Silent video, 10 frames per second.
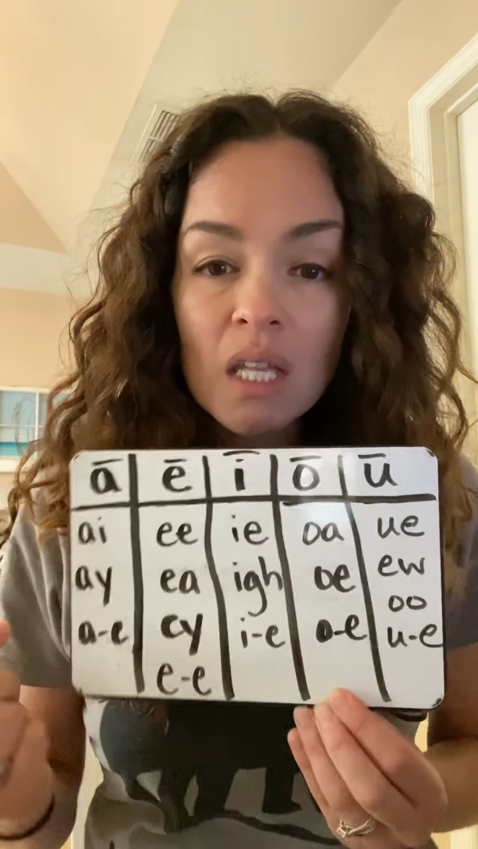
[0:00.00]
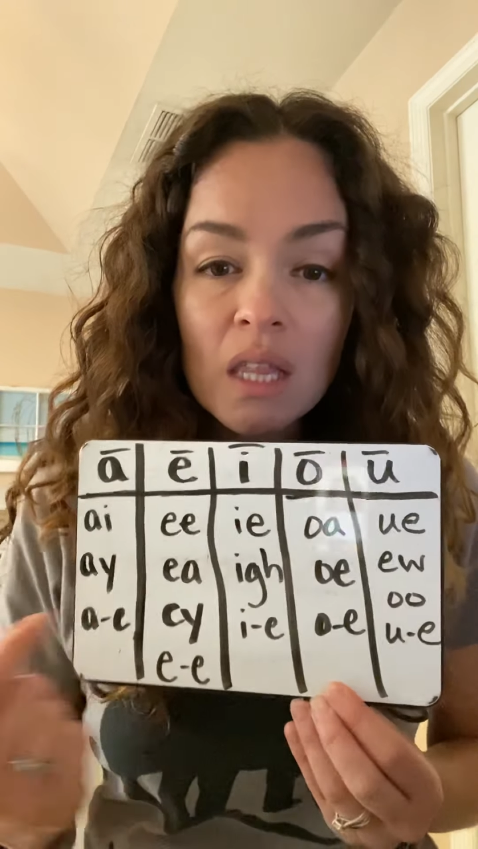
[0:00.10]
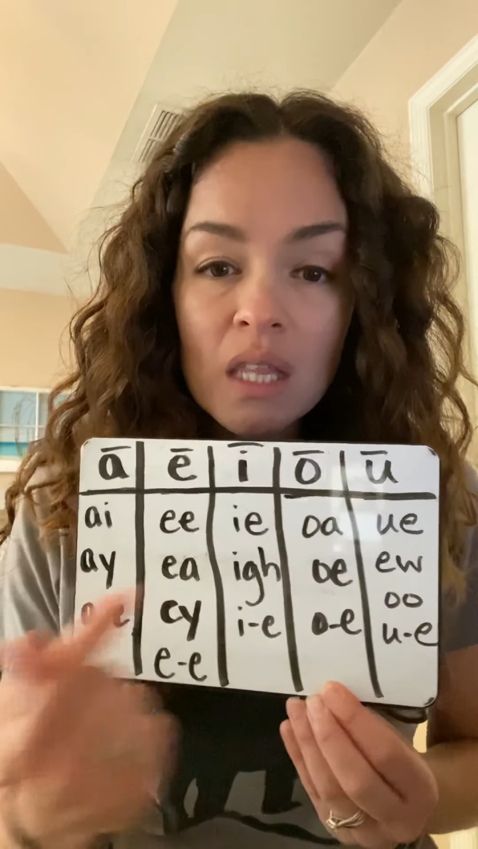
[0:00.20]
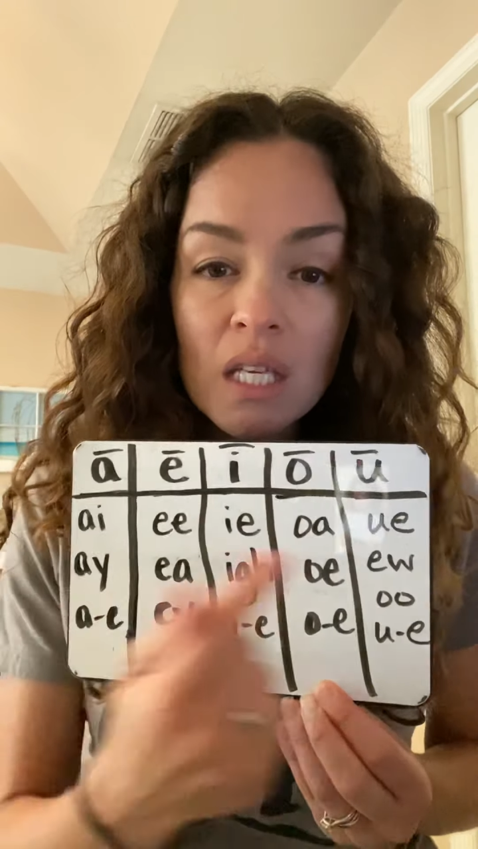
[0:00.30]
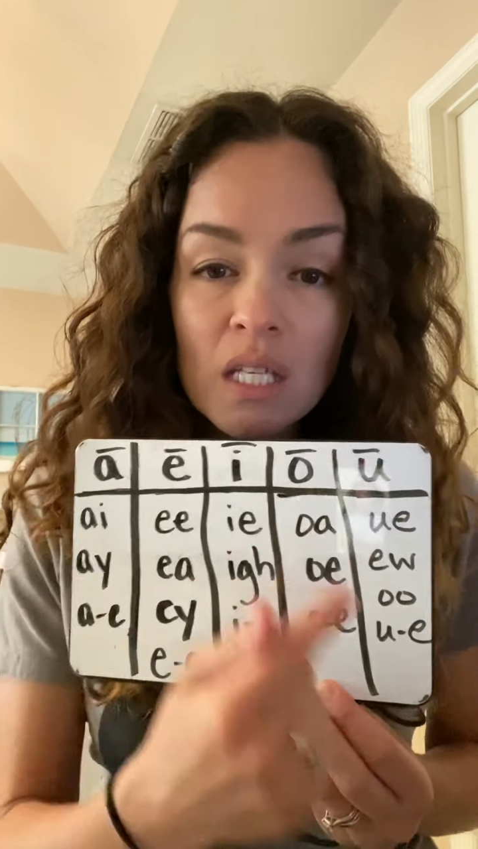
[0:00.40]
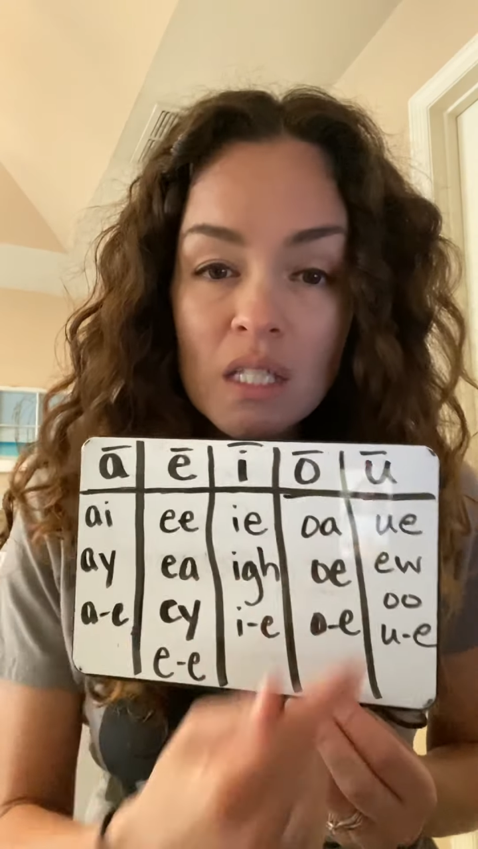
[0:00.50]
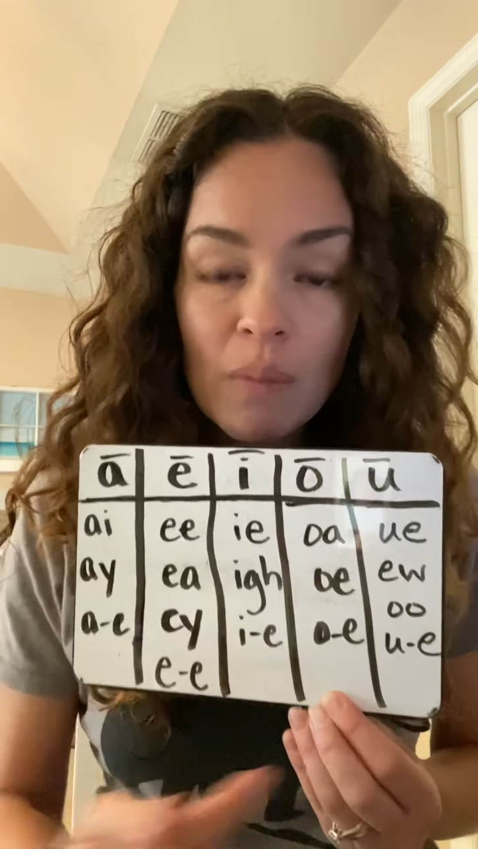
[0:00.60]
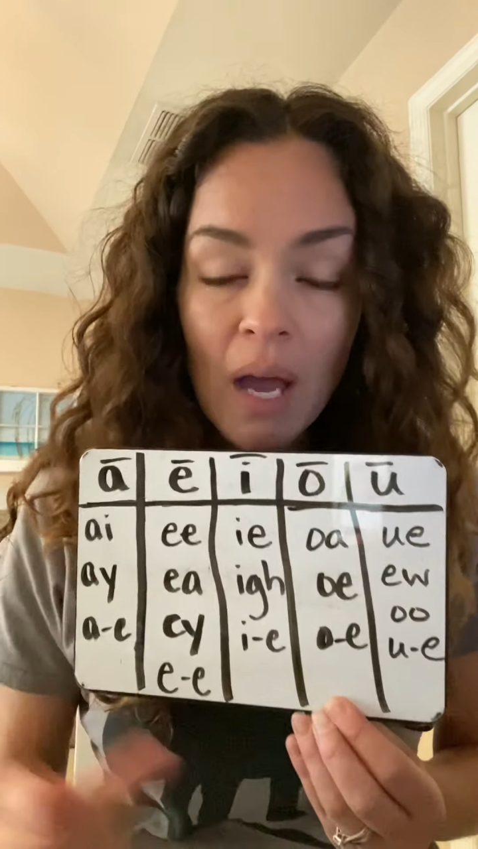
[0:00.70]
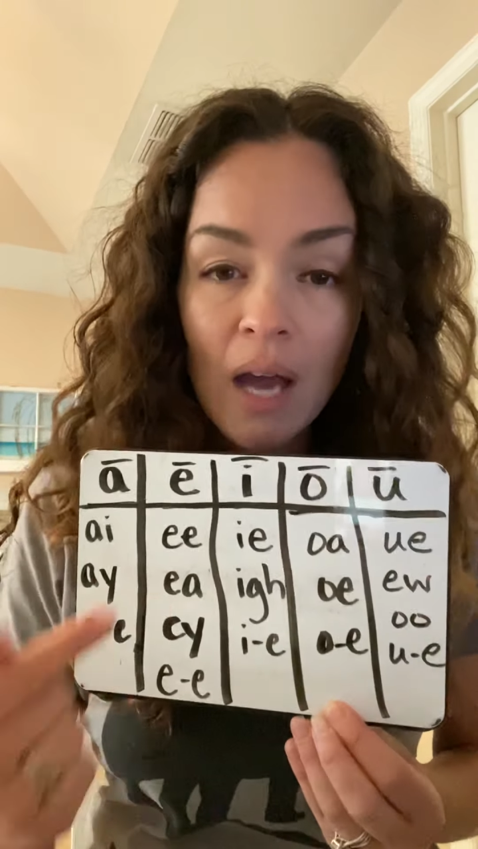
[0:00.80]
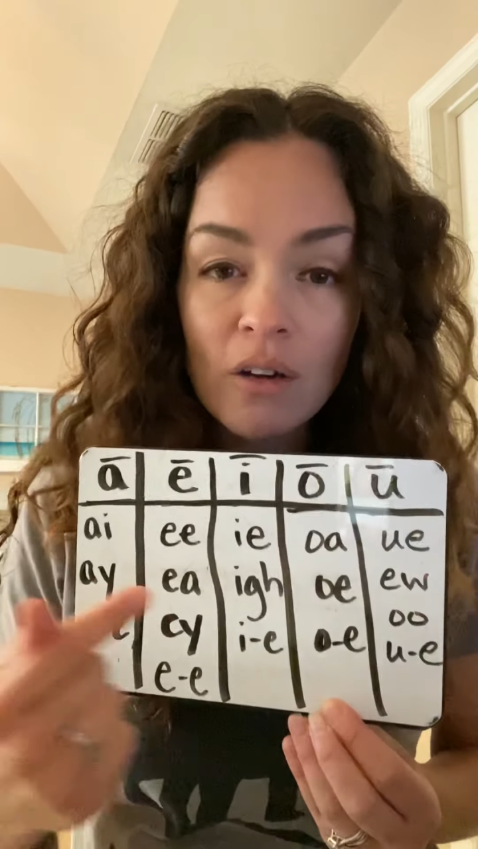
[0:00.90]
these
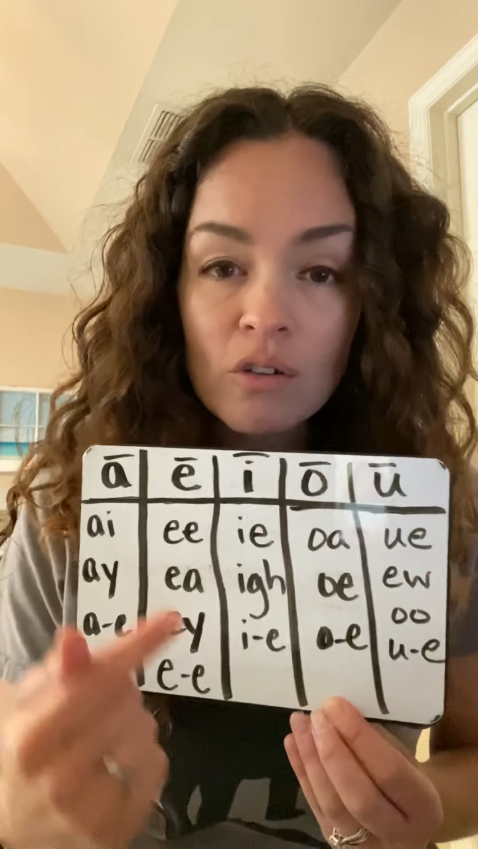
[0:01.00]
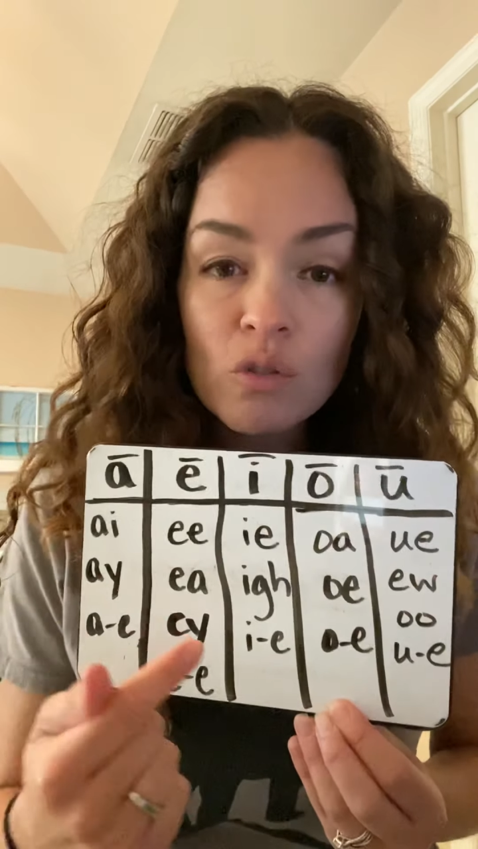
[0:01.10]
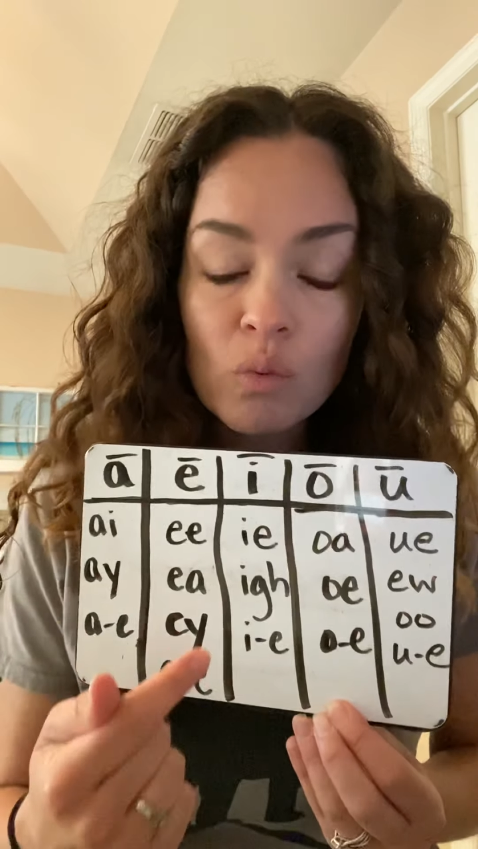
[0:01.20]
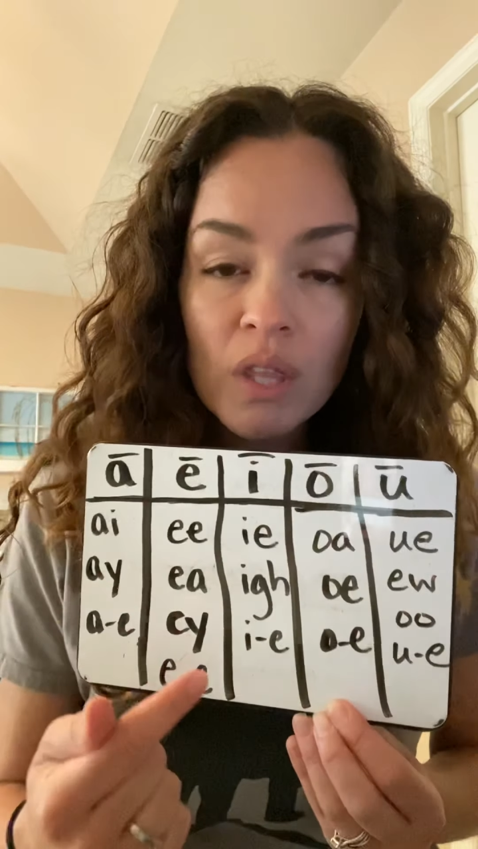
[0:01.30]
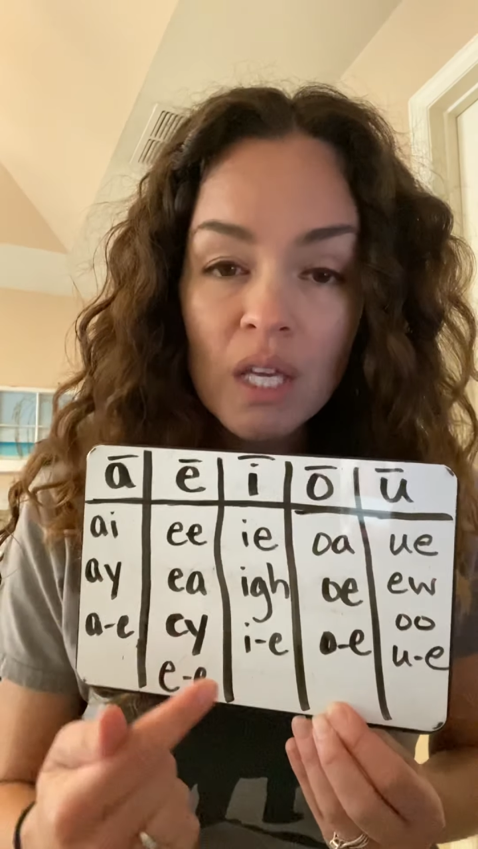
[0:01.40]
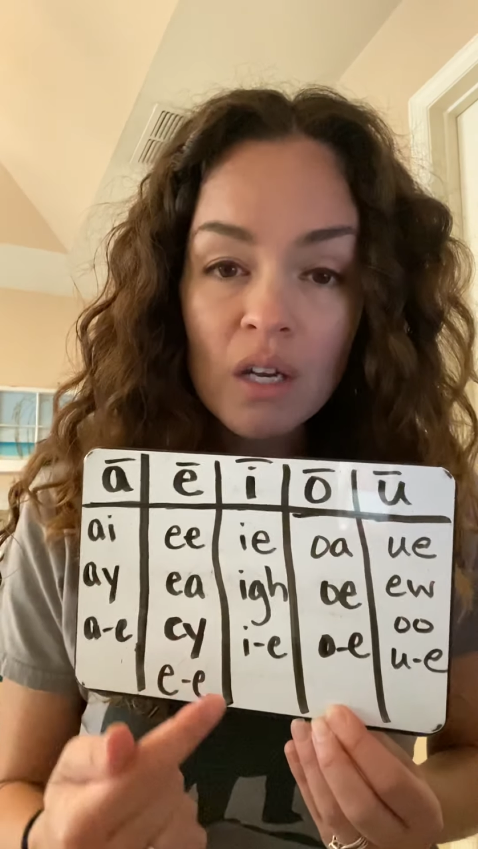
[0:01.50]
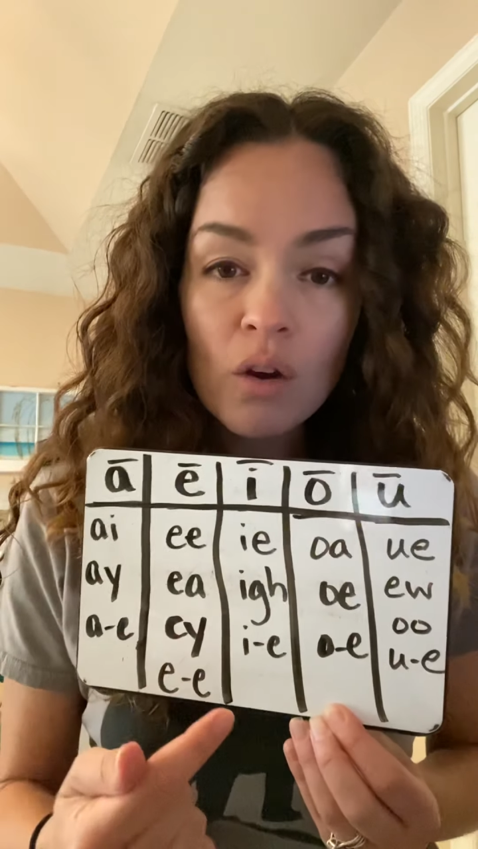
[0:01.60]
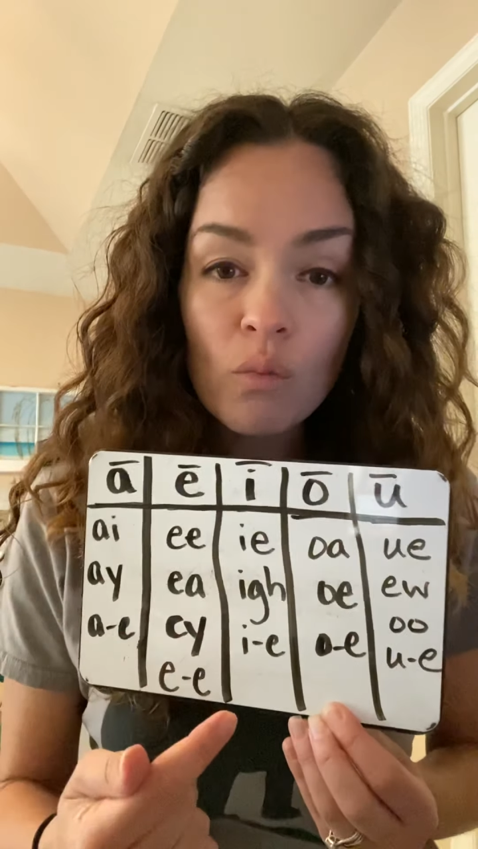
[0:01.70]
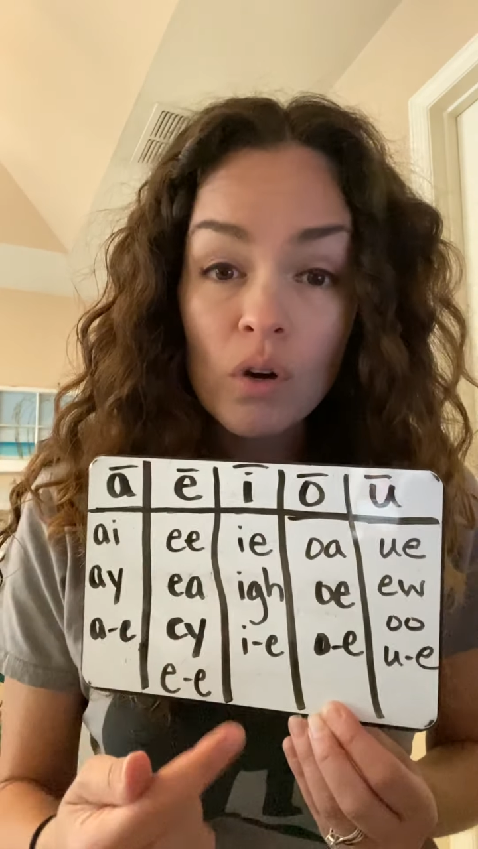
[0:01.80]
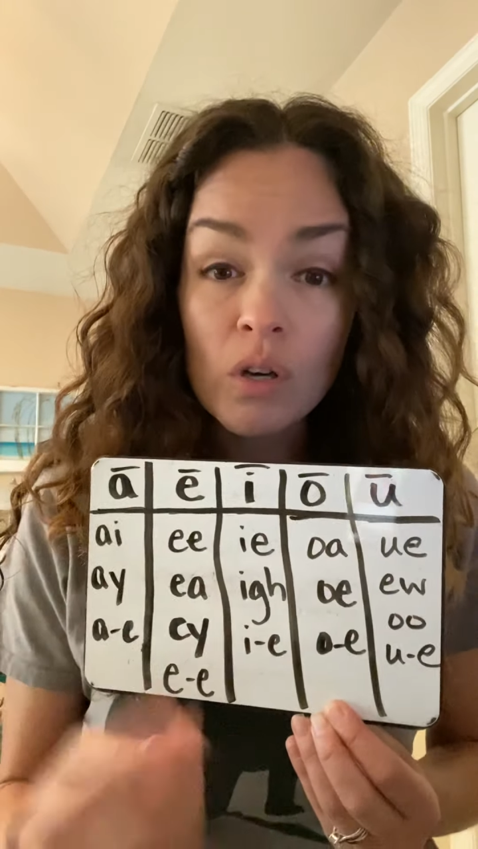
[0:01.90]
patterns within our
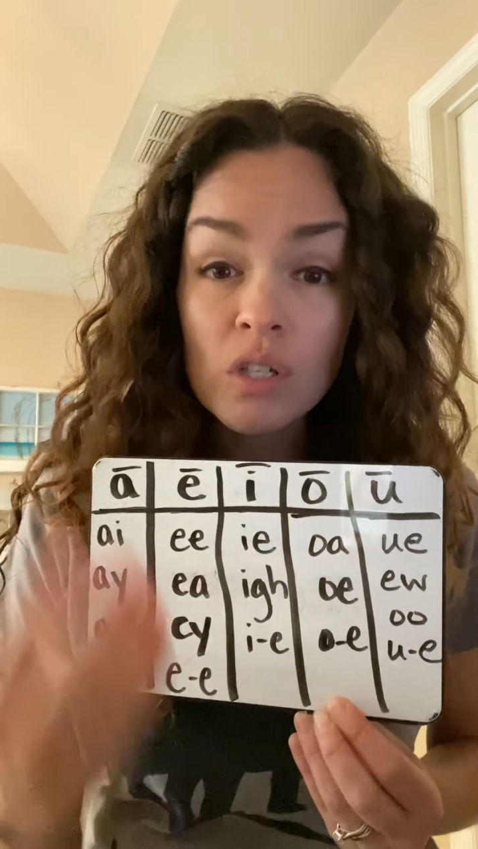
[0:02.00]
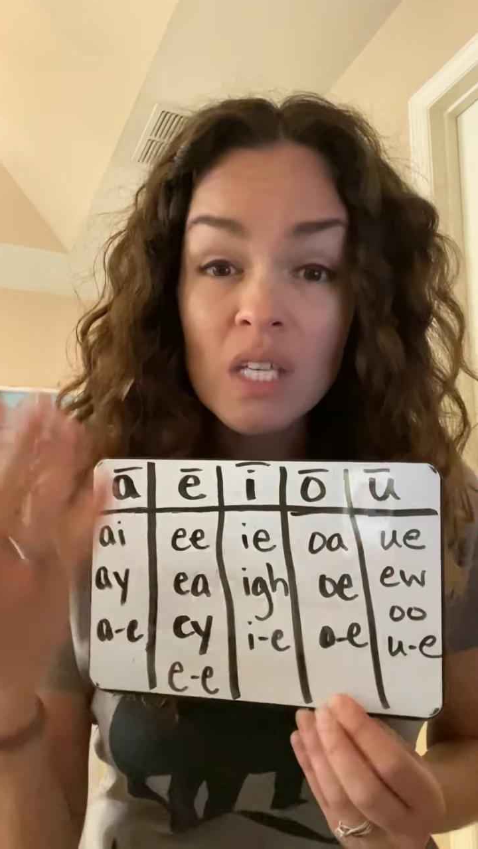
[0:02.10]
words